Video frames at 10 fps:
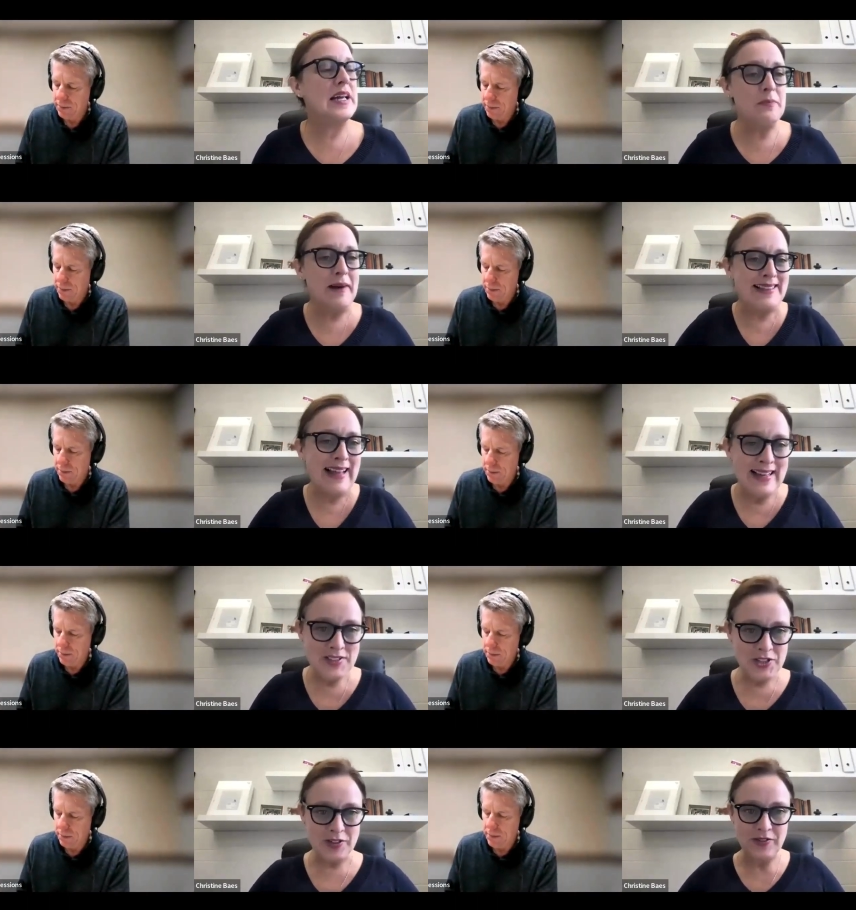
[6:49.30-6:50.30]
Speaker 1: my
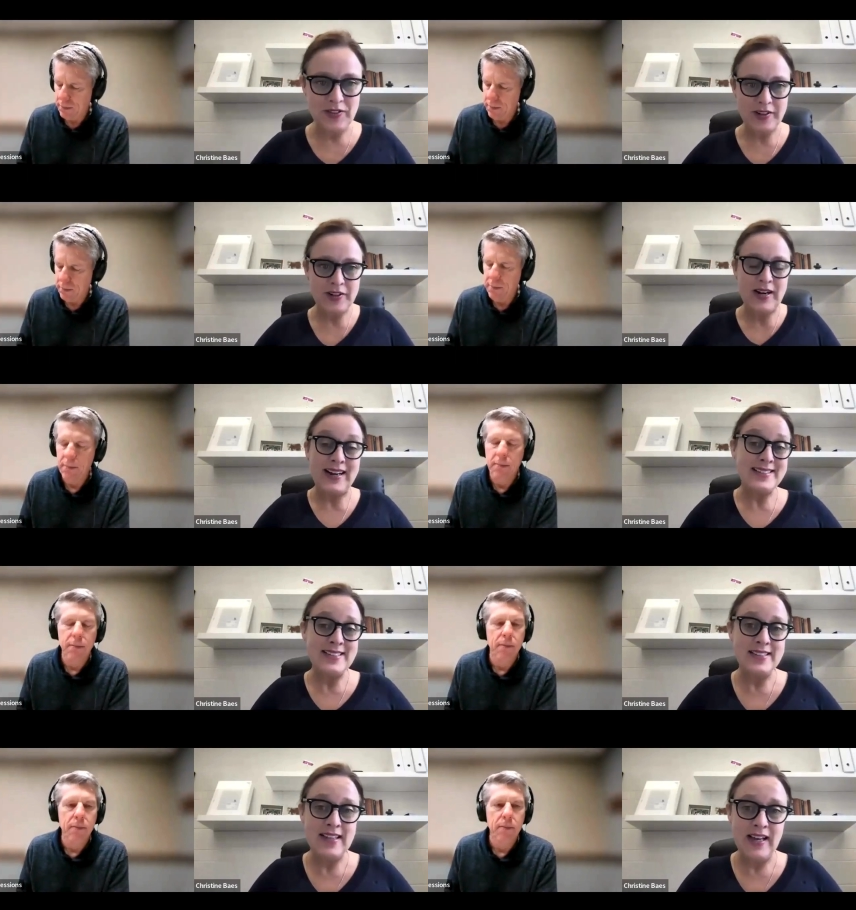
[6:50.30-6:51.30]
last year of the undergrad I
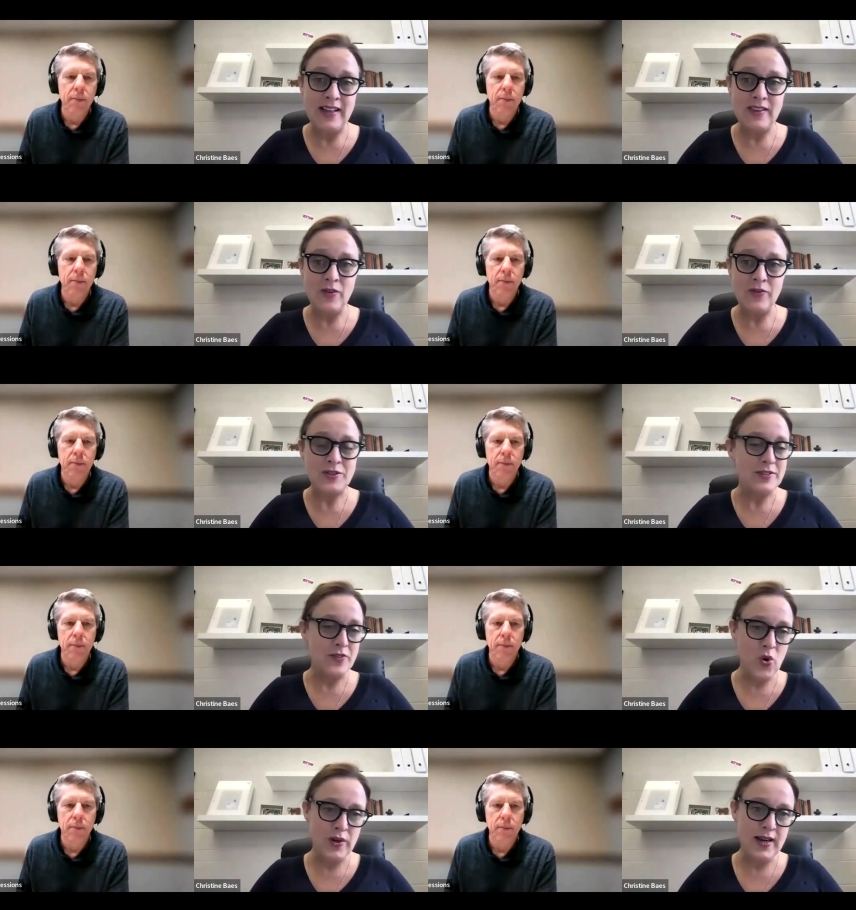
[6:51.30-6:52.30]
did at the University of
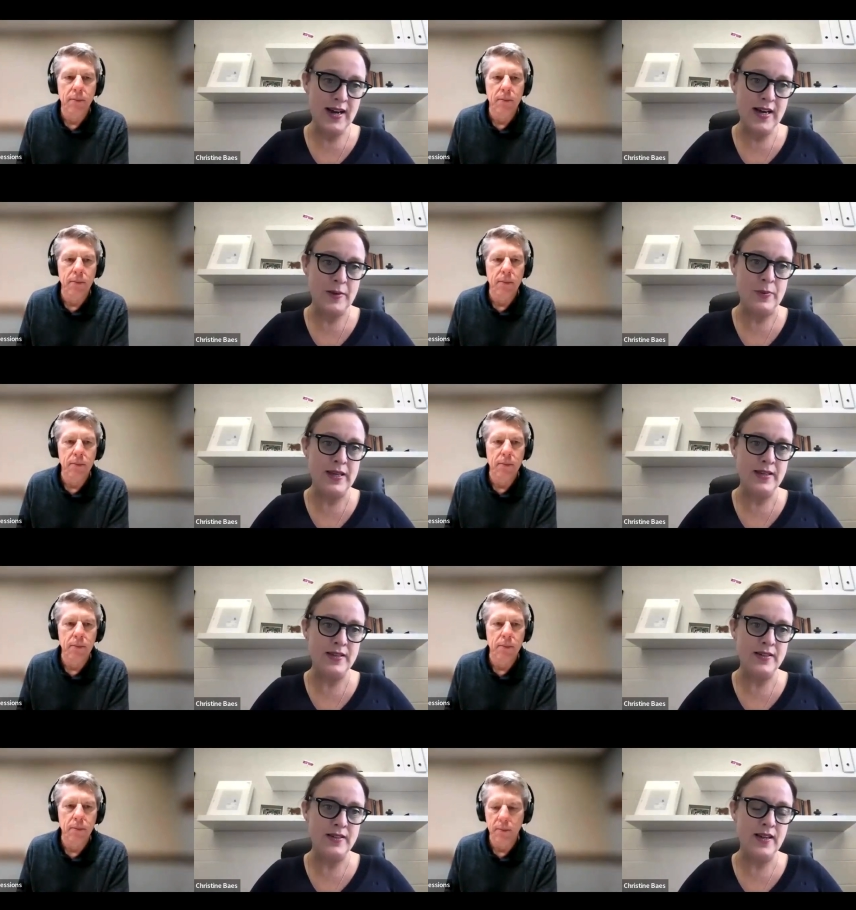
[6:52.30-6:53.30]
Hohenheim
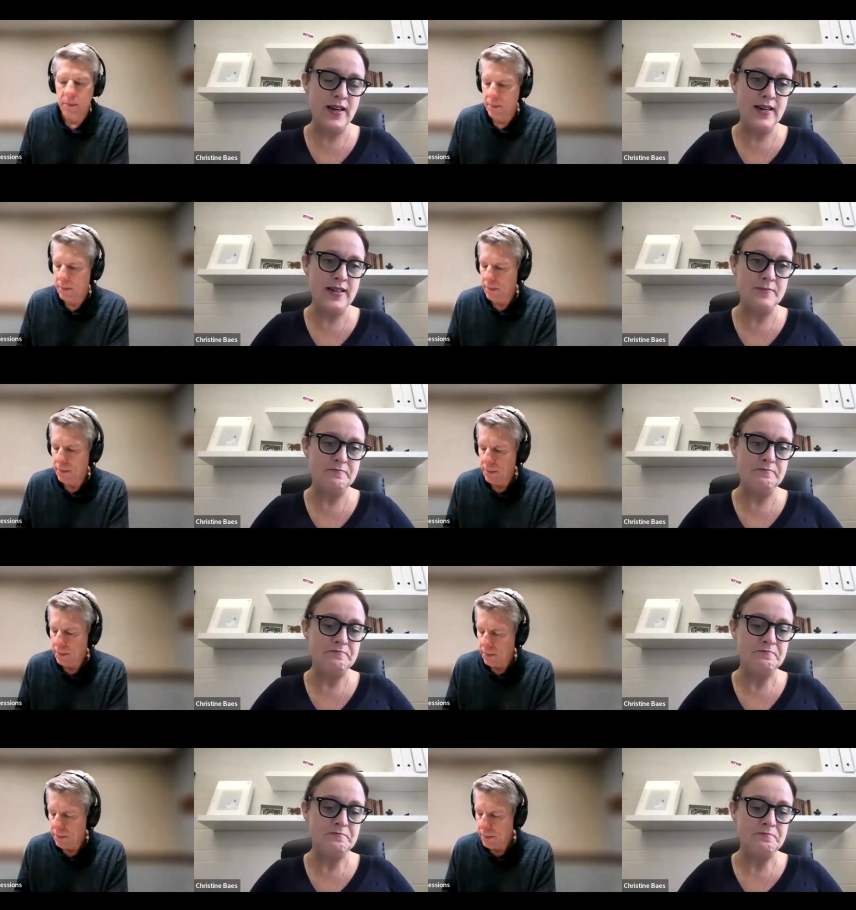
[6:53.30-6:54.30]
in um
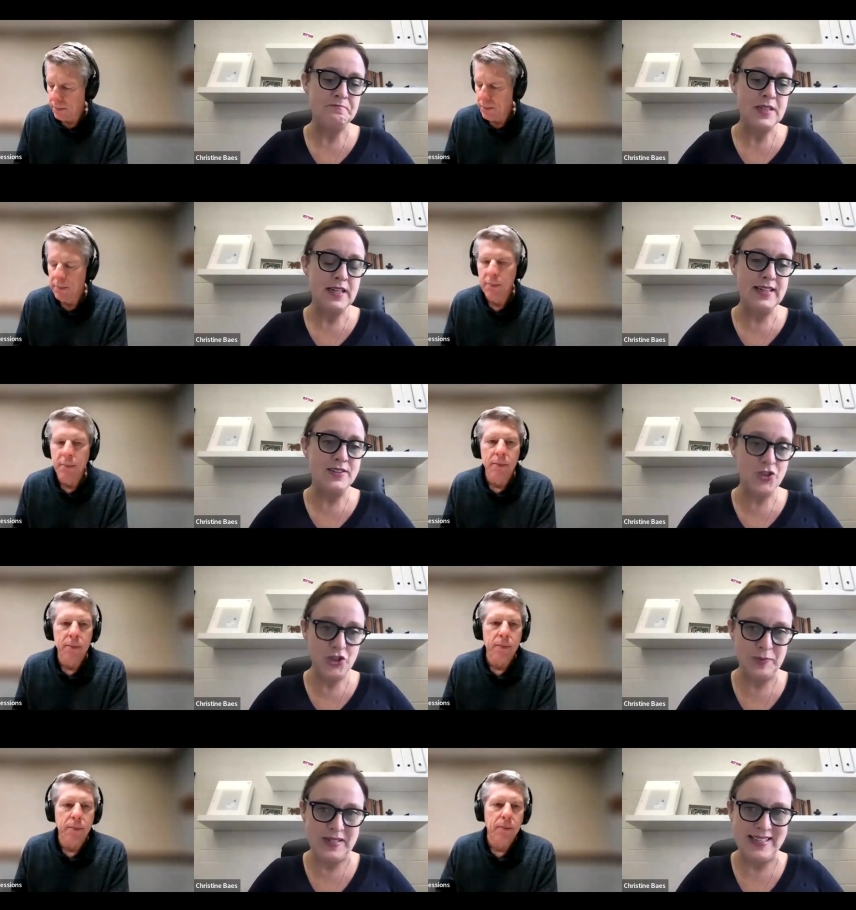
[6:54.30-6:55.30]
in
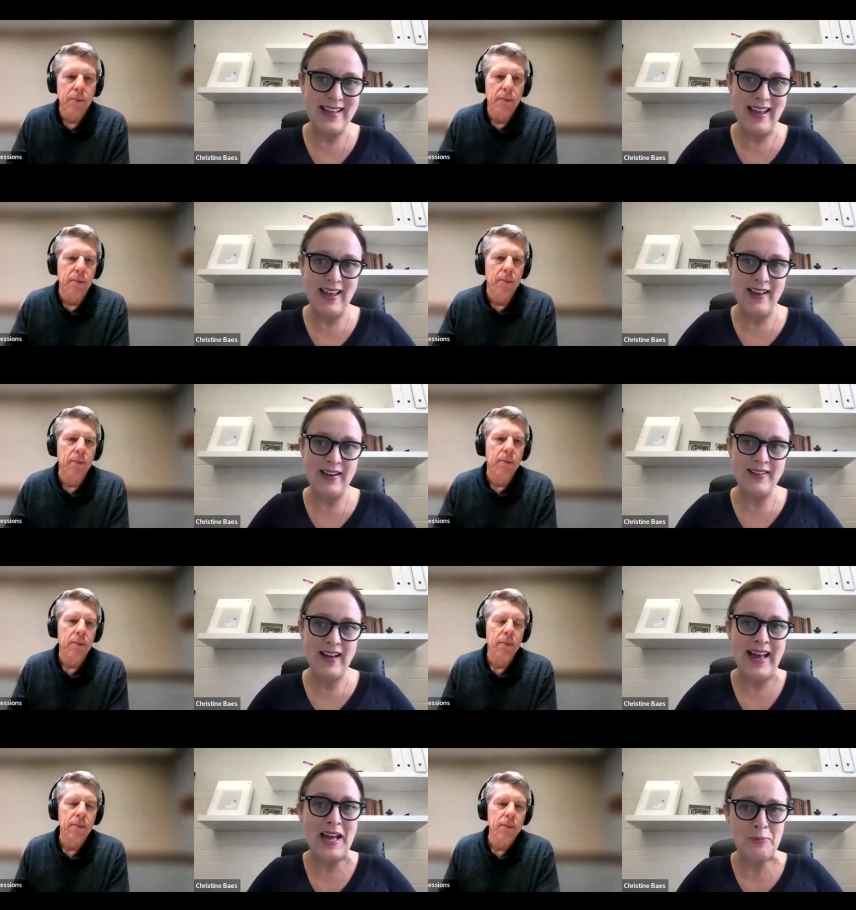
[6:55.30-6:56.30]
Germany, and
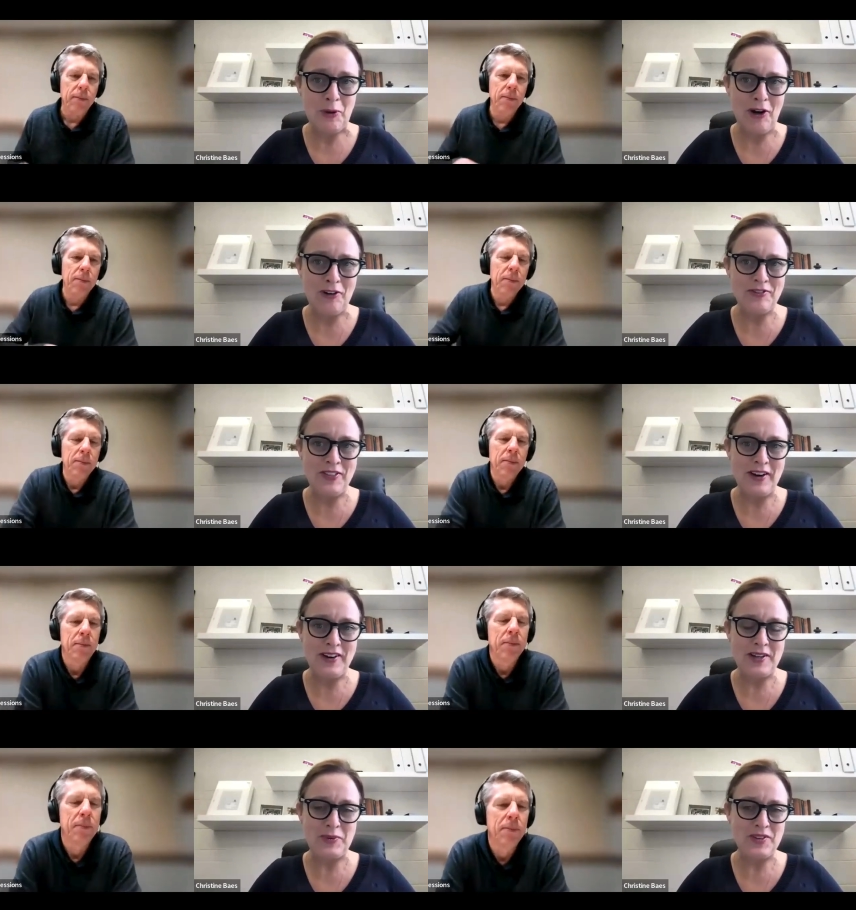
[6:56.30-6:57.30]
I had a prof there.
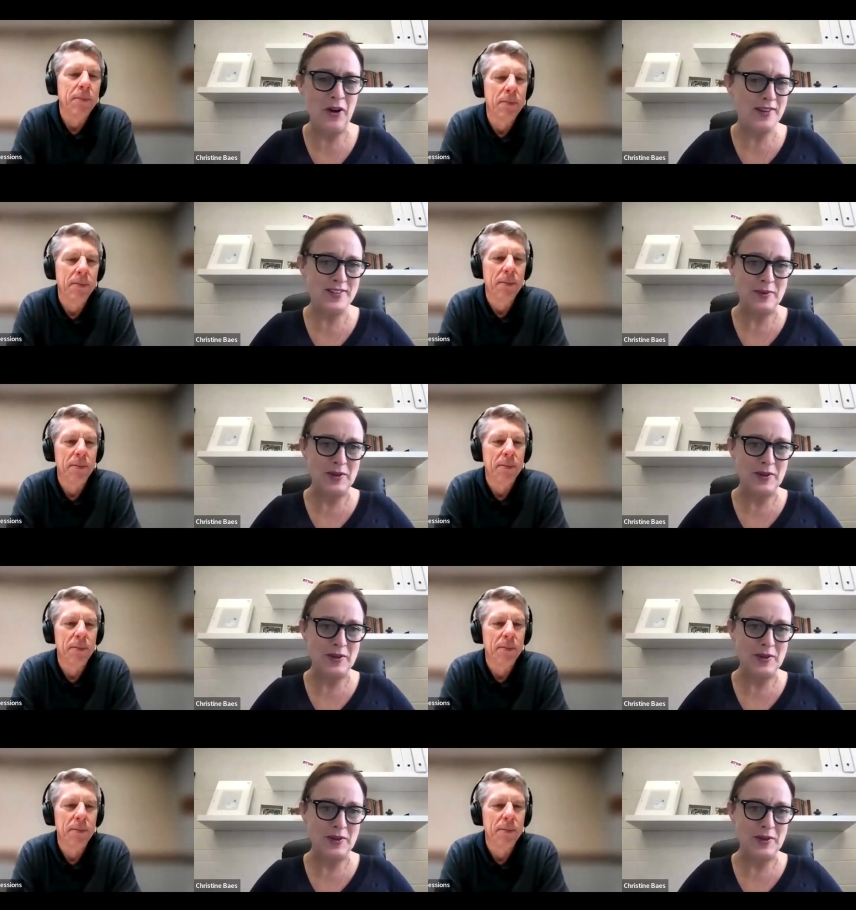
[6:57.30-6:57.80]
He was awesome.